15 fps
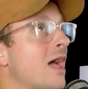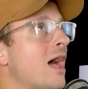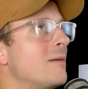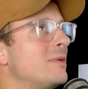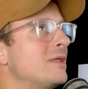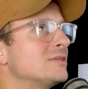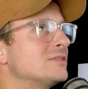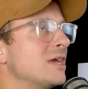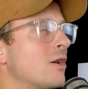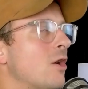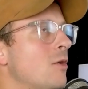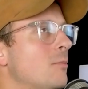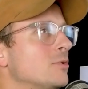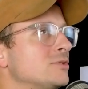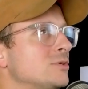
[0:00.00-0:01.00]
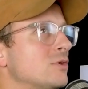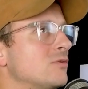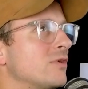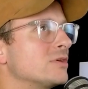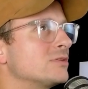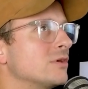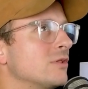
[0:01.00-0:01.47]
yeah, I mean, it's like almost
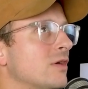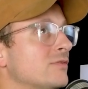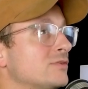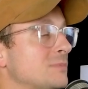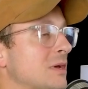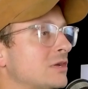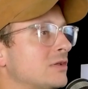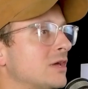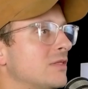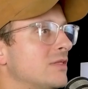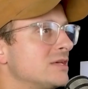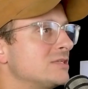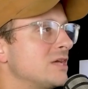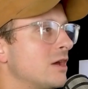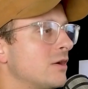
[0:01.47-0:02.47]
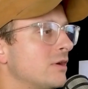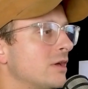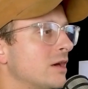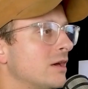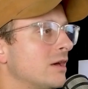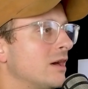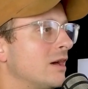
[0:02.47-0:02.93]
universally loved, especially in this
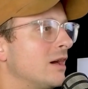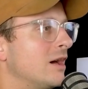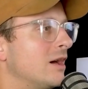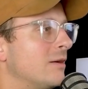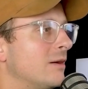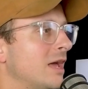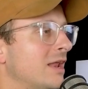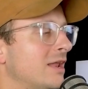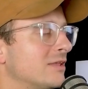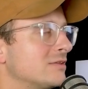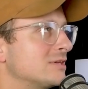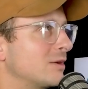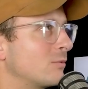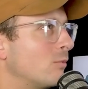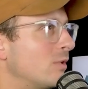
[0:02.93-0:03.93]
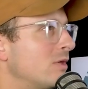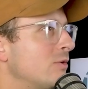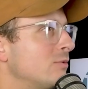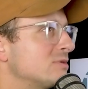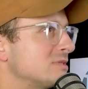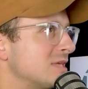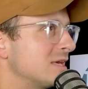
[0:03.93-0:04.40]
area. And it's like one of
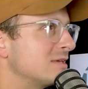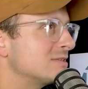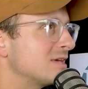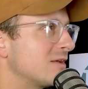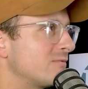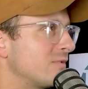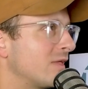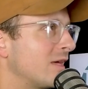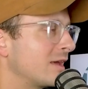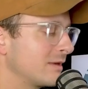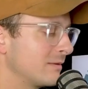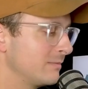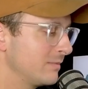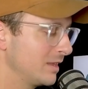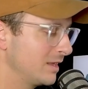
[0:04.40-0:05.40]
those things that I feel like